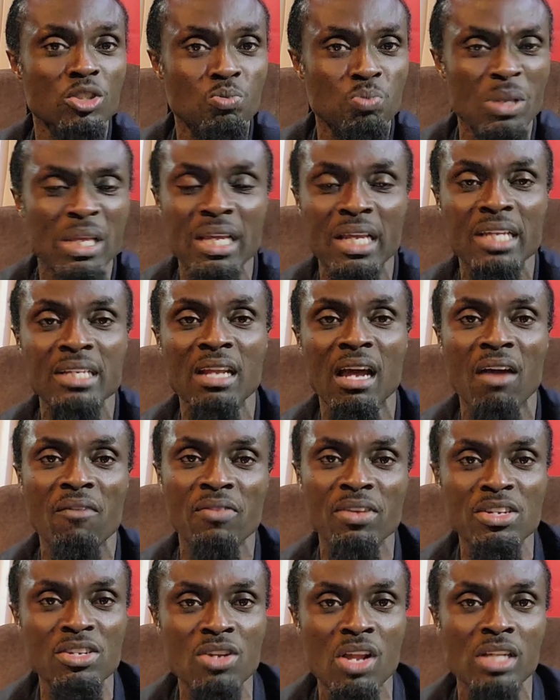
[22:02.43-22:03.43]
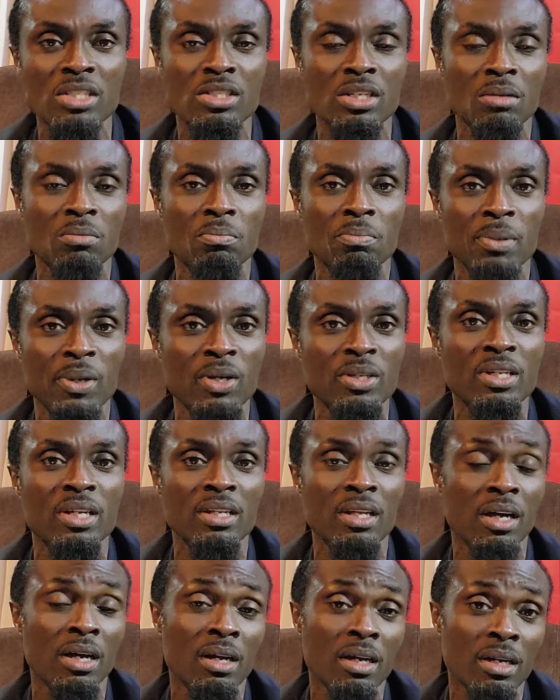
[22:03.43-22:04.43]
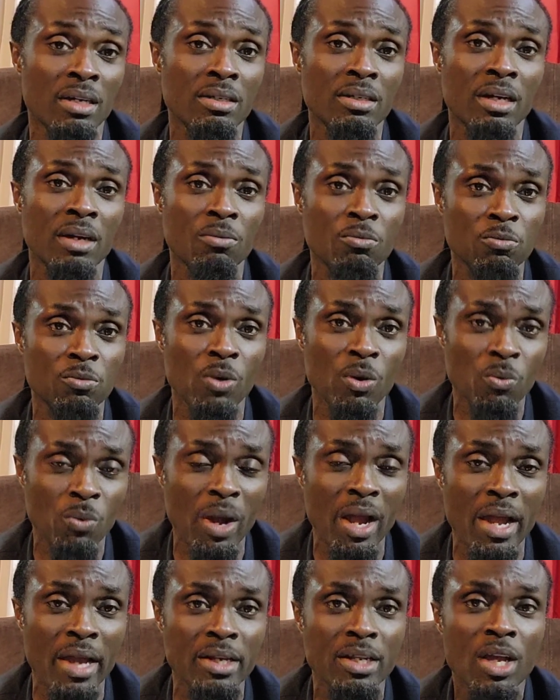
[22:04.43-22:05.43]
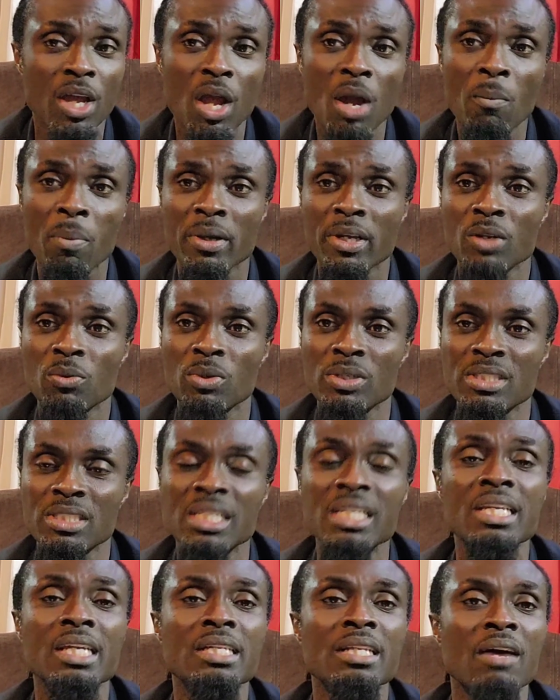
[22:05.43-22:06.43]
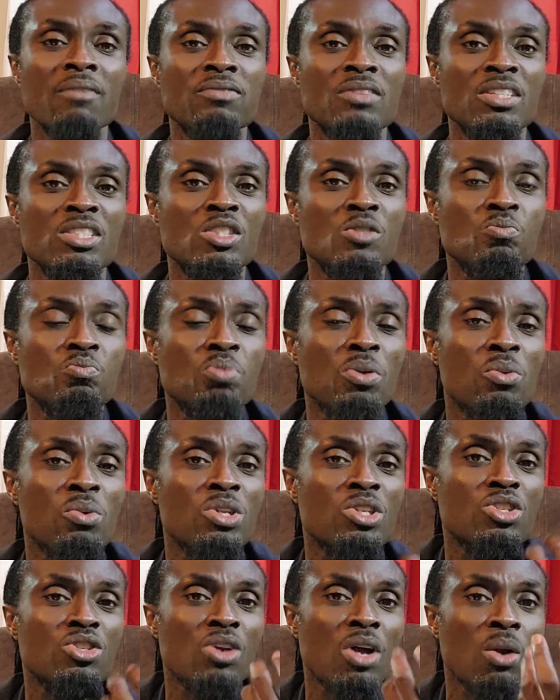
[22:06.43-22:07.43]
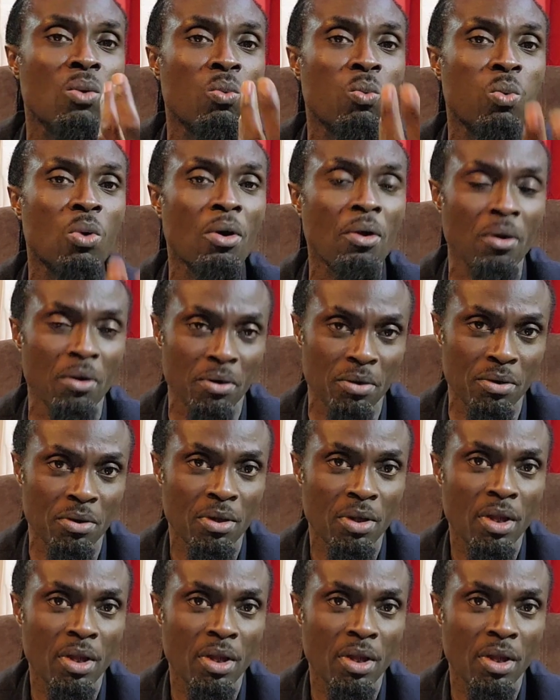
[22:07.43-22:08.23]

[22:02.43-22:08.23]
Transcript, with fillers: speaking of it natural blood uh, uh, uh, of wine, but he was thinking of the spiritual word,